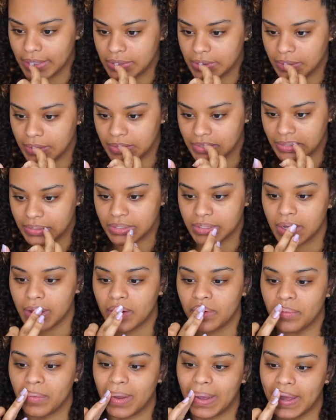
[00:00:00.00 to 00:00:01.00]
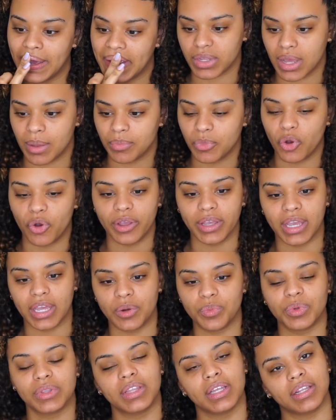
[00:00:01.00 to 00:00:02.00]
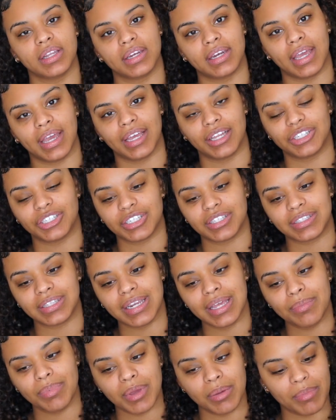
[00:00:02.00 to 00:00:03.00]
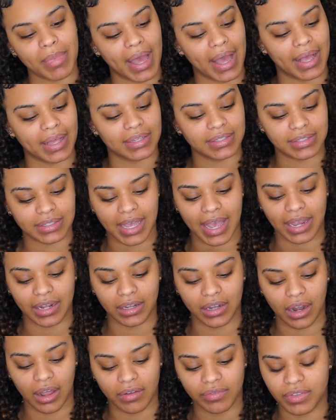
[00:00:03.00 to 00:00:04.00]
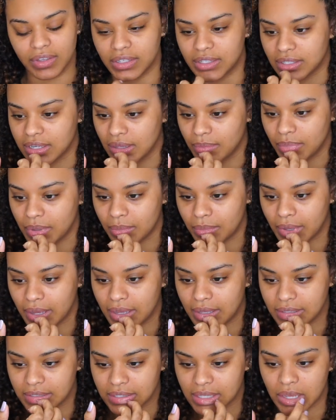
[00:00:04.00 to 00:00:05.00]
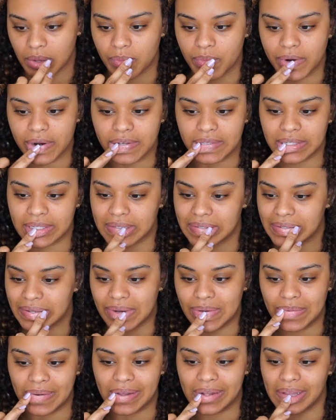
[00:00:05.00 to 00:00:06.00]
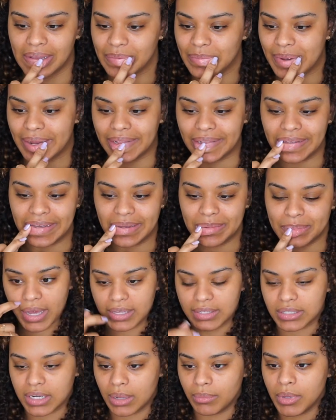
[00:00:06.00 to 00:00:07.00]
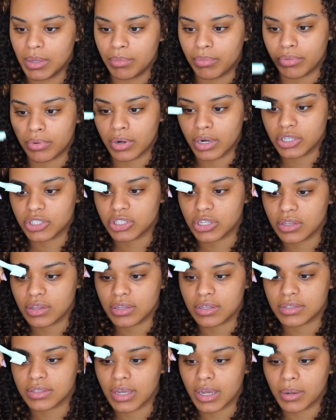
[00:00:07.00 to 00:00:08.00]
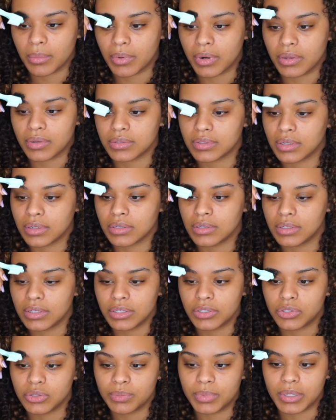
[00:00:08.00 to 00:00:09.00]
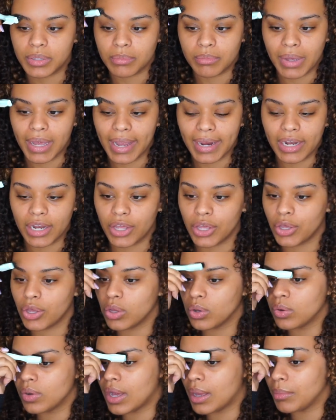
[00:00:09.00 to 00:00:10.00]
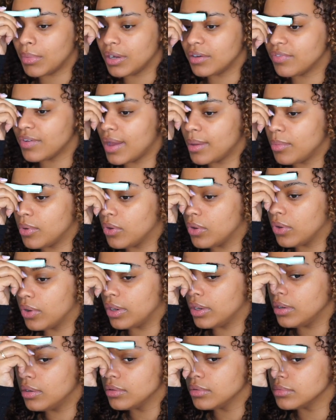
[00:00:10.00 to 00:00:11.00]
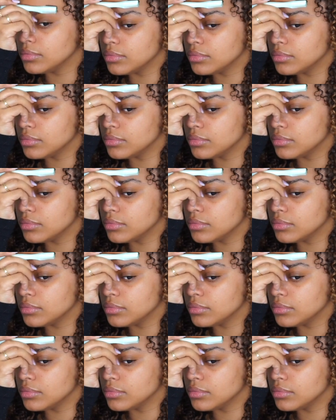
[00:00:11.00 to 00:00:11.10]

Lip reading: I don't understand why. I'm going in with the Laneige sleeping mask. I love this sleeping mask. It works so well on my lips. Let me brush these eyebrows a little bit. Milo, I'm in favor.